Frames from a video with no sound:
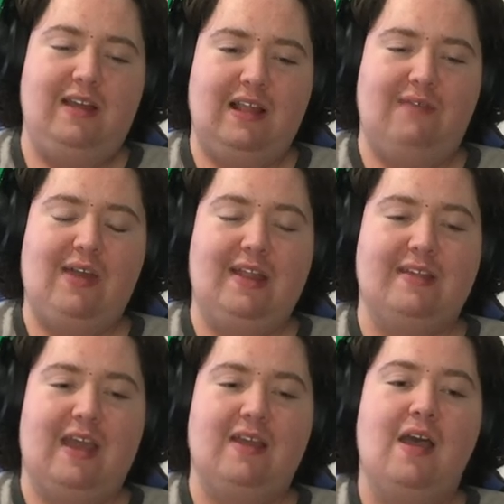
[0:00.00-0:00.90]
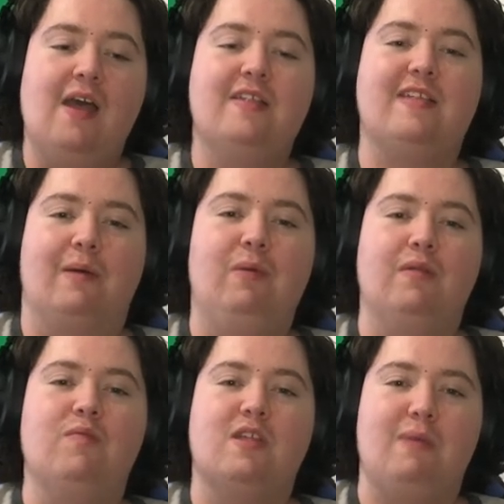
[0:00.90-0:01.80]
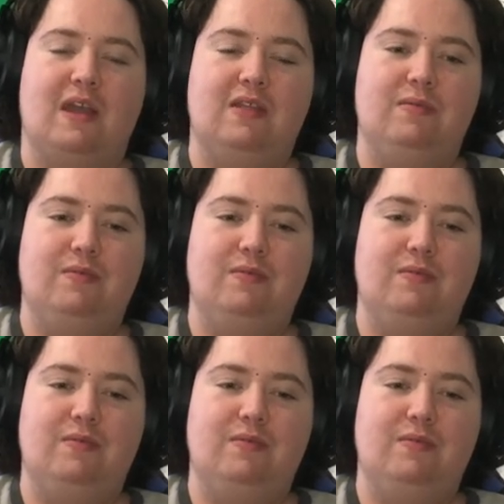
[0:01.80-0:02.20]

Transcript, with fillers: I, I love how they say somewhat Today, respectable.